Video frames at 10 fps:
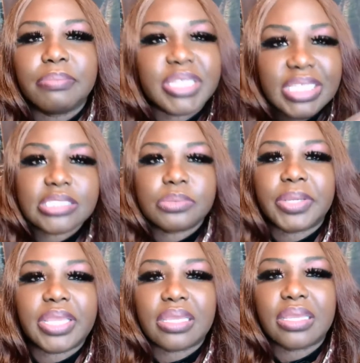But this
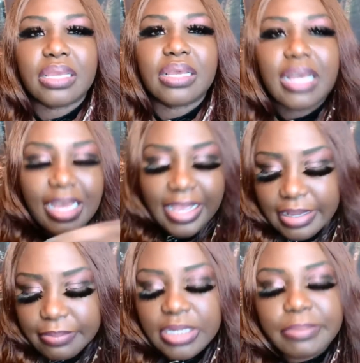week, I
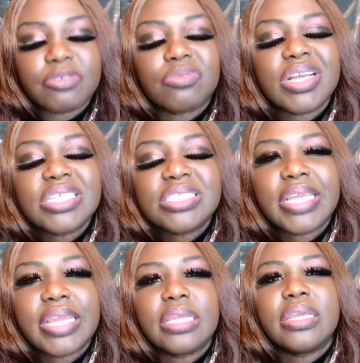am going to be
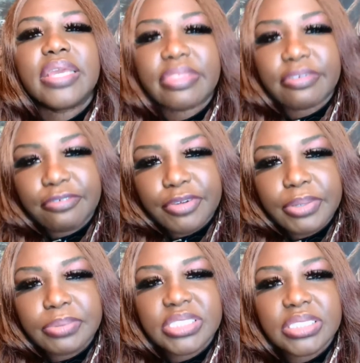resonating at the
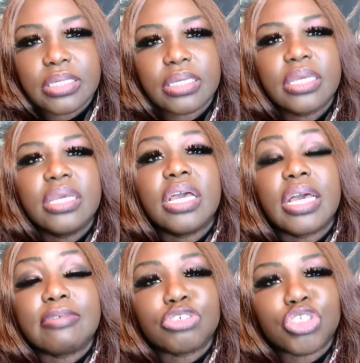frequency
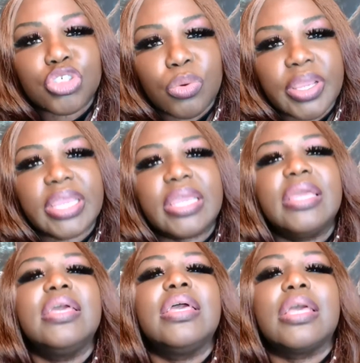of joy
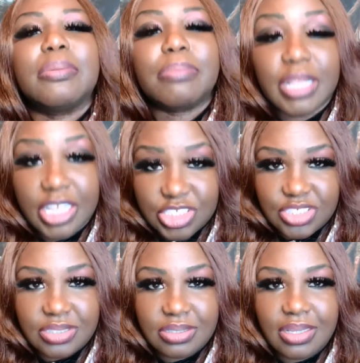and
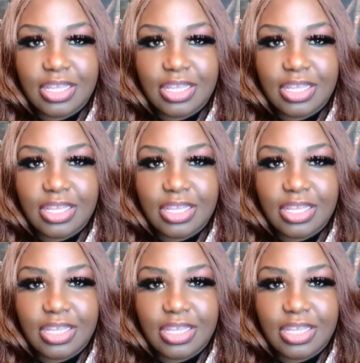pleasure.